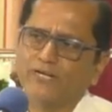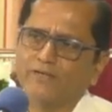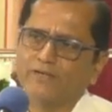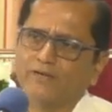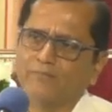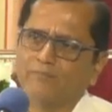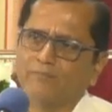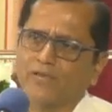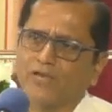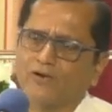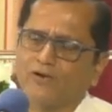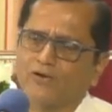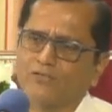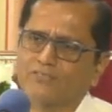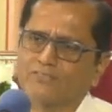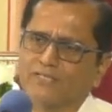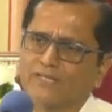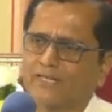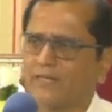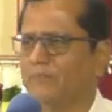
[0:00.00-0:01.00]
it
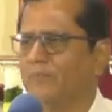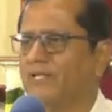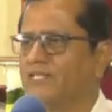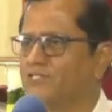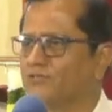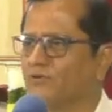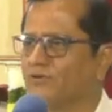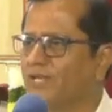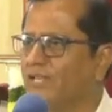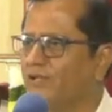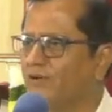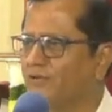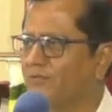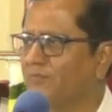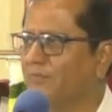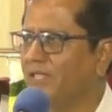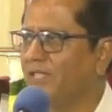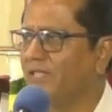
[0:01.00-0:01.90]
because it depends only on